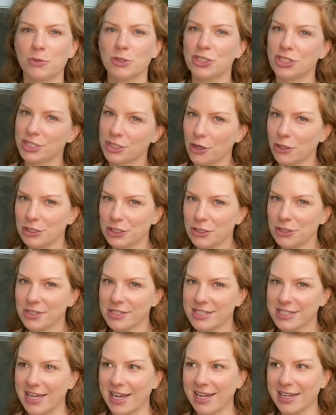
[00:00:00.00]
which is called an
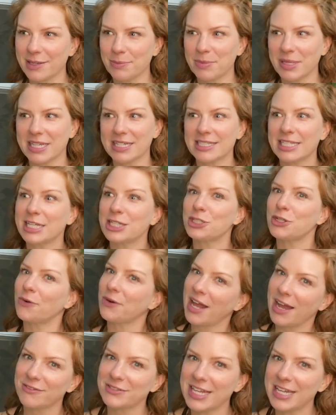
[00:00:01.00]
ursack, because I don't have to